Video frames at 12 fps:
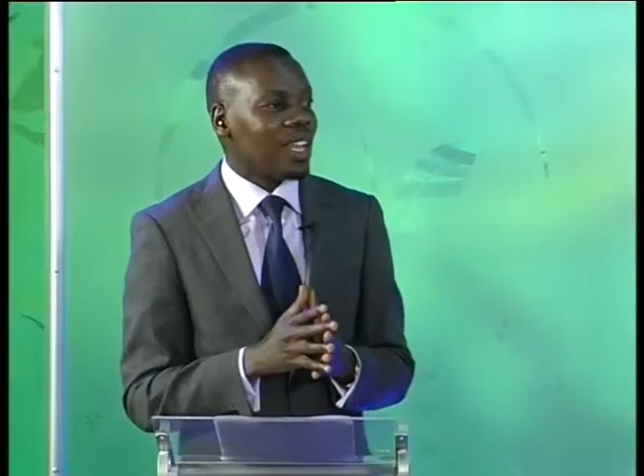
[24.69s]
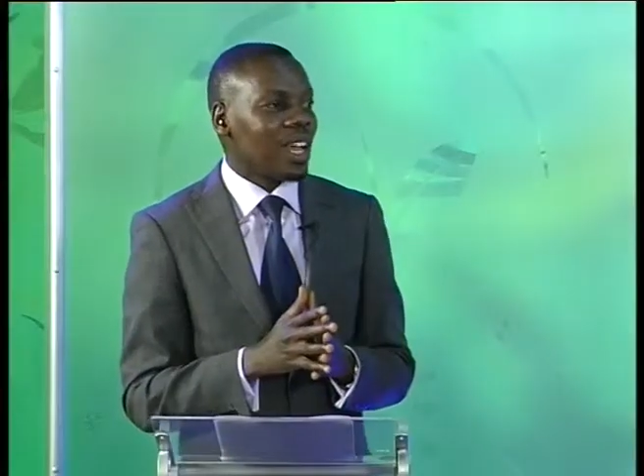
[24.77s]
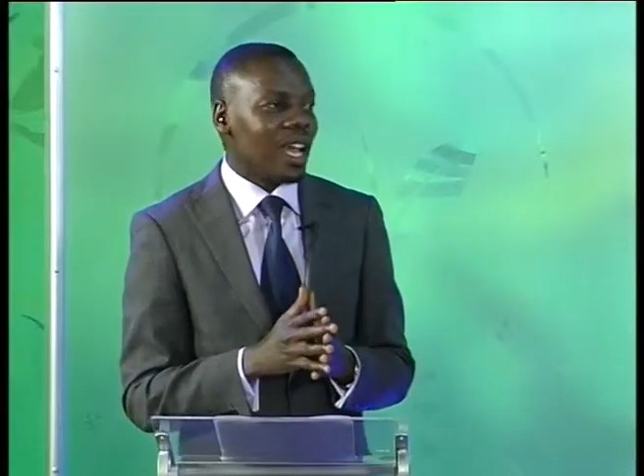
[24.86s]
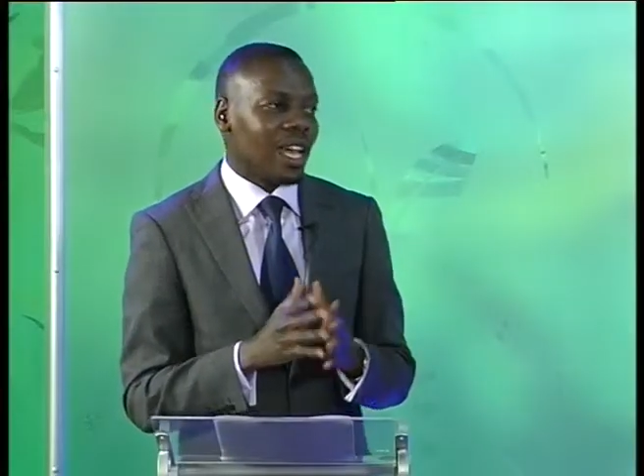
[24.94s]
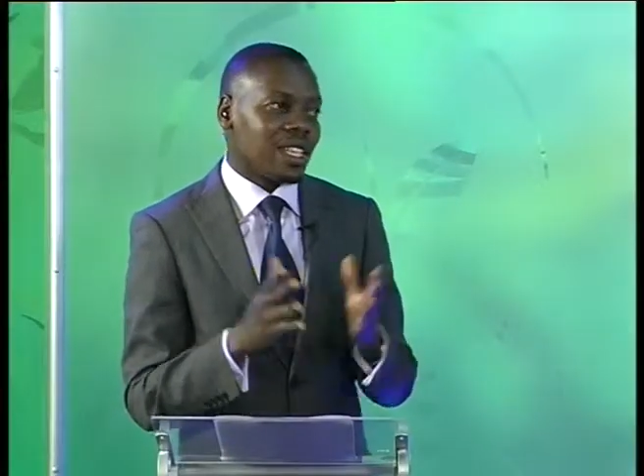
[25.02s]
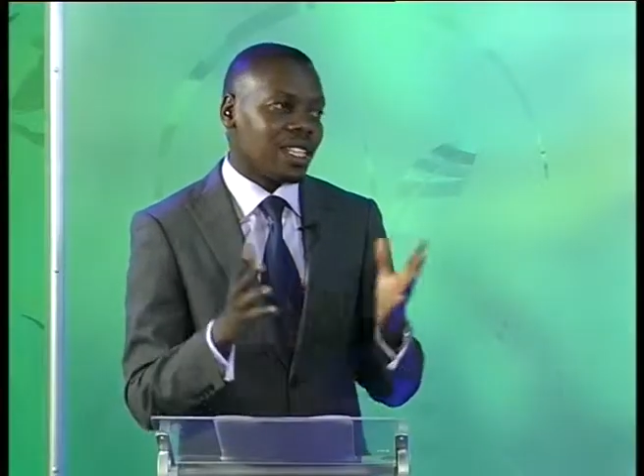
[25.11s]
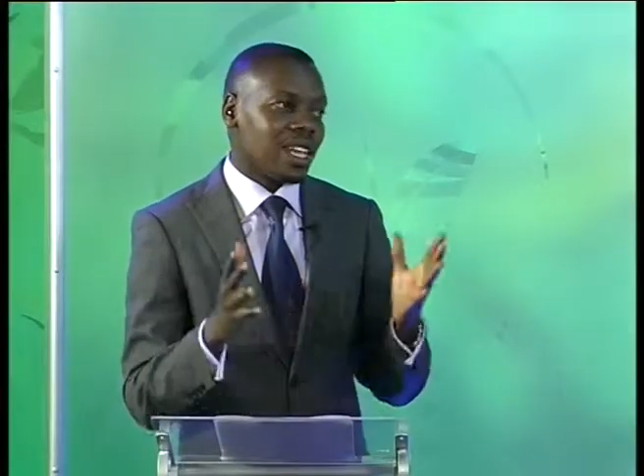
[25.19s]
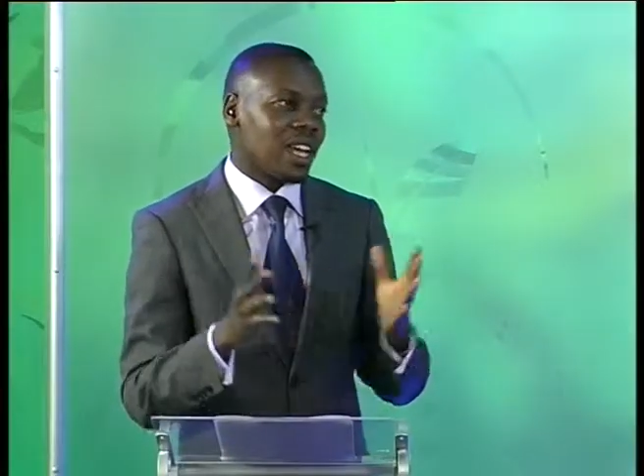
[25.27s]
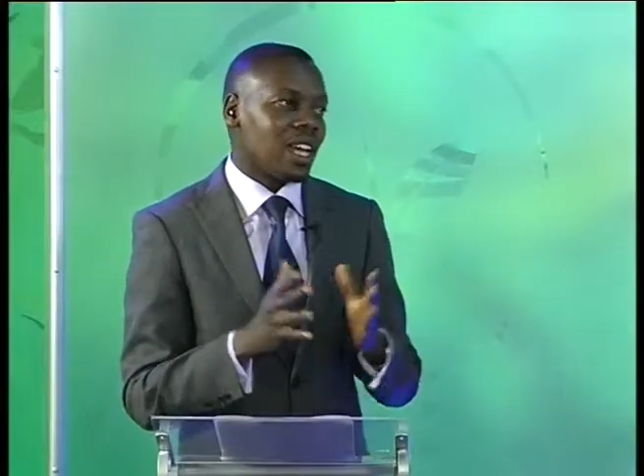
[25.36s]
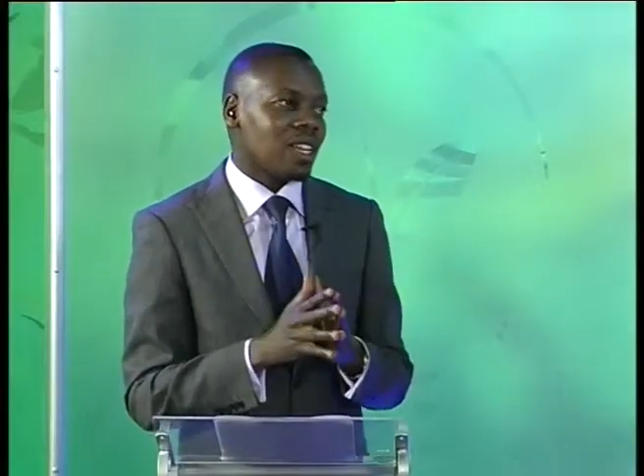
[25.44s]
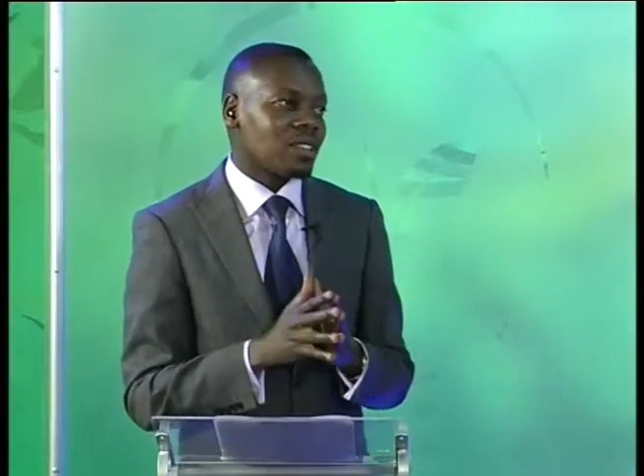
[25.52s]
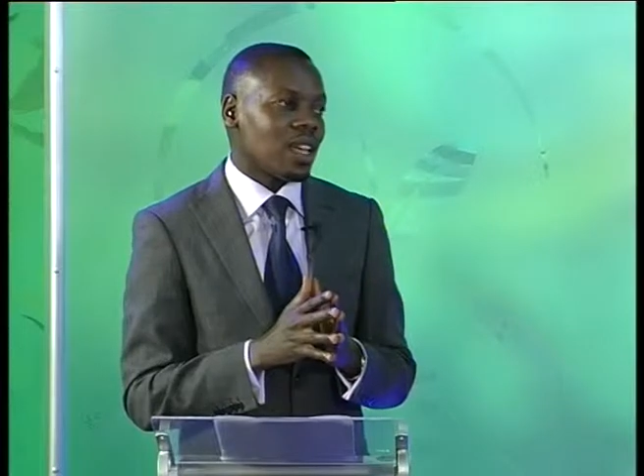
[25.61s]
And
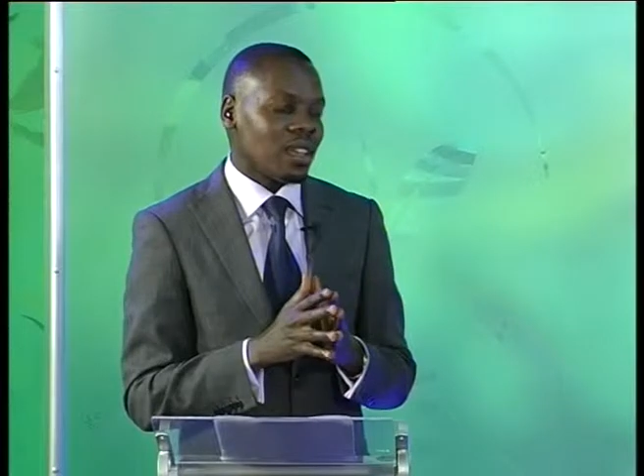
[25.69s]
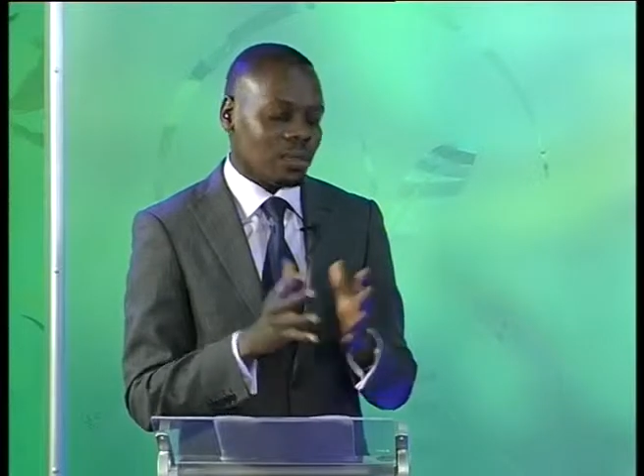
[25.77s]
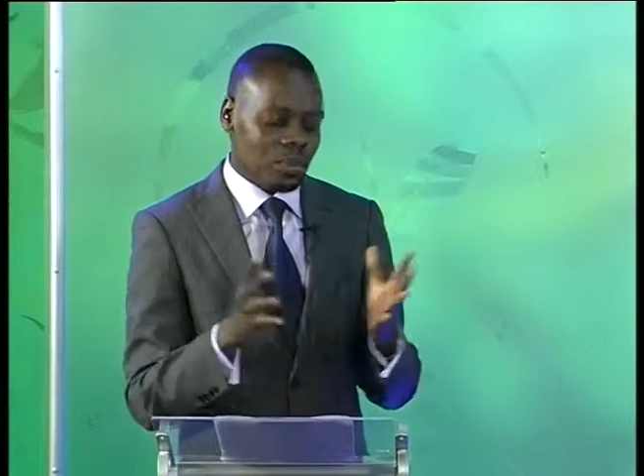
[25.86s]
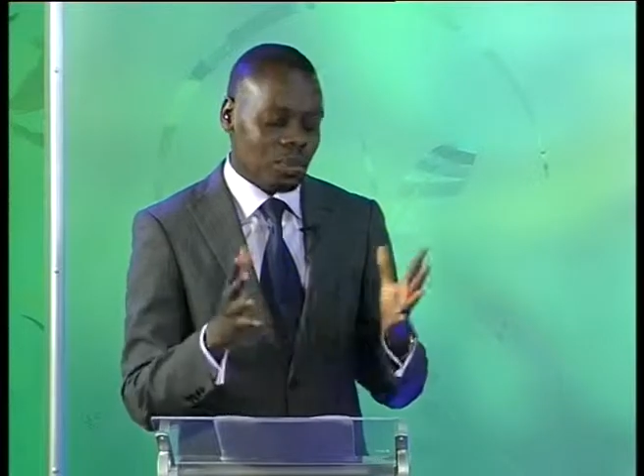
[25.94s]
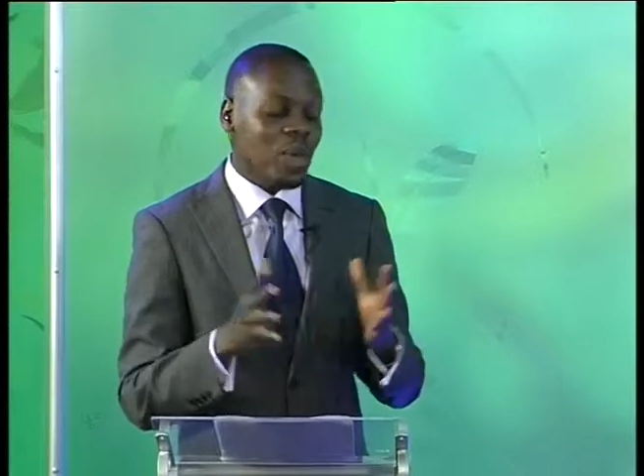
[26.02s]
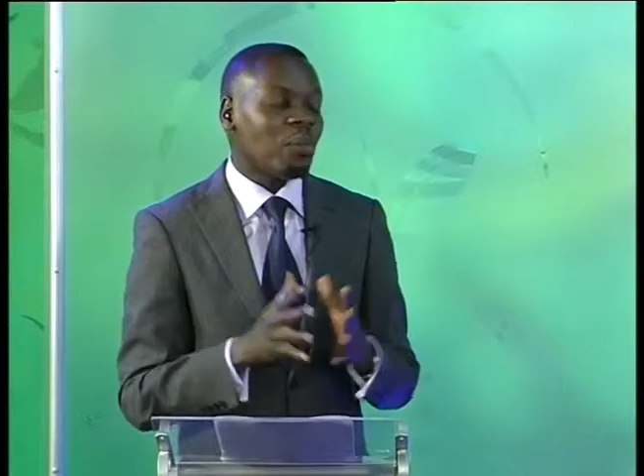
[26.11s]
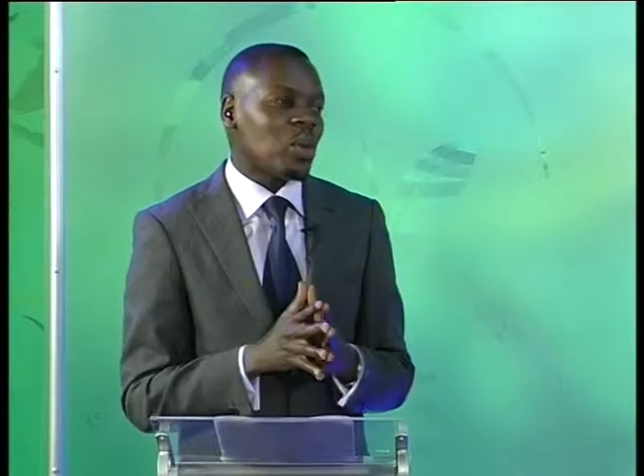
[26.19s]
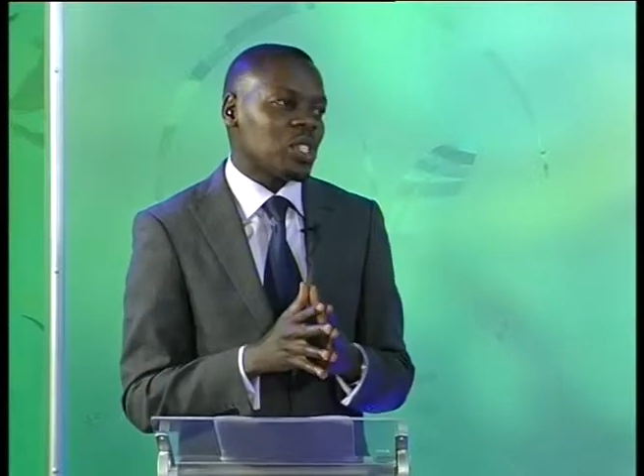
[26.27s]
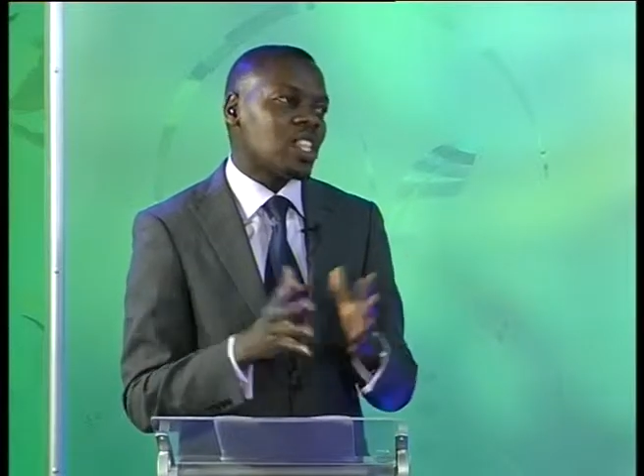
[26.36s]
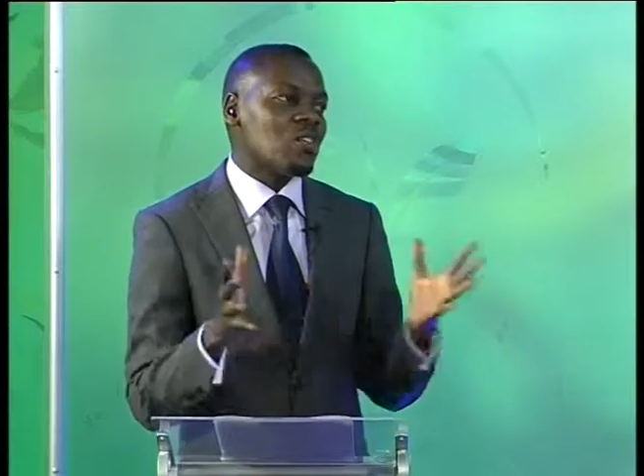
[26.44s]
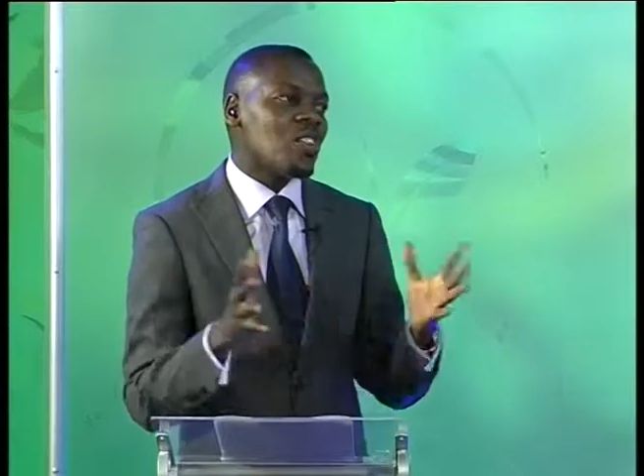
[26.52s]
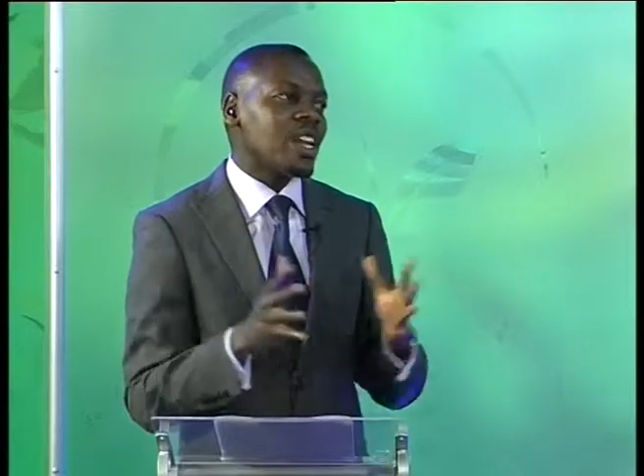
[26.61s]
uh, people
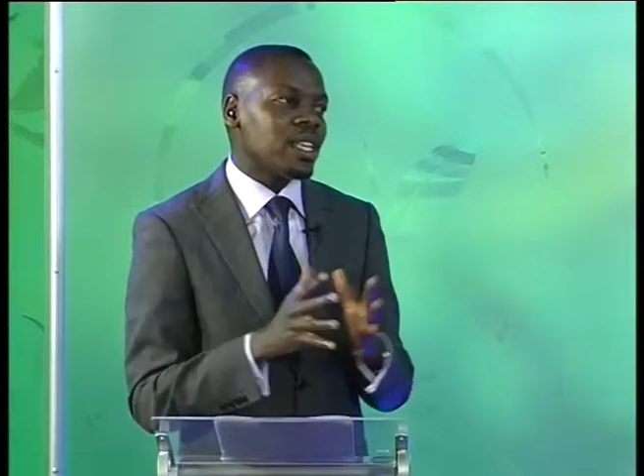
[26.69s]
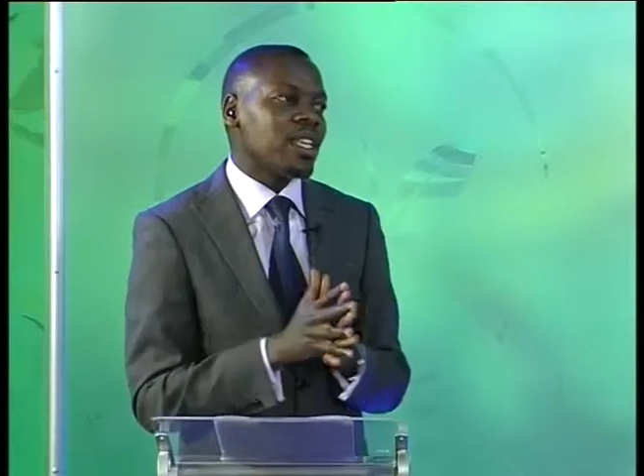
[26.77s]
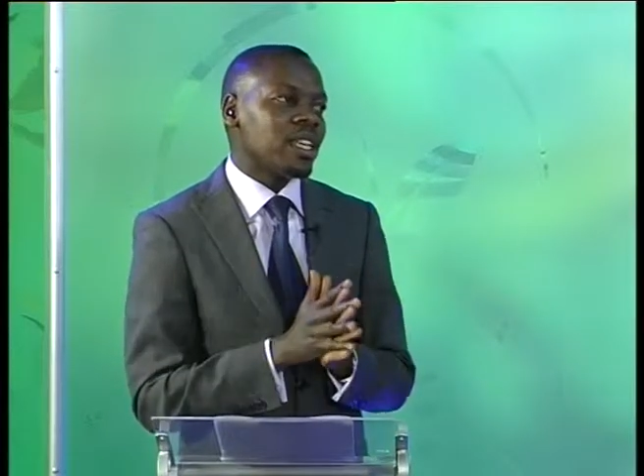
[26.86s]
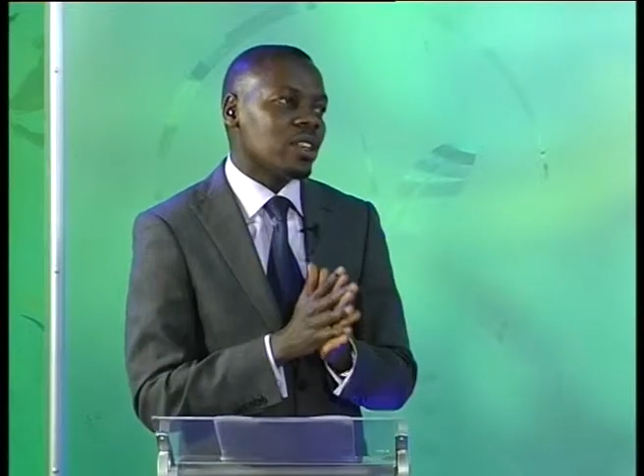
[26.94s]
generally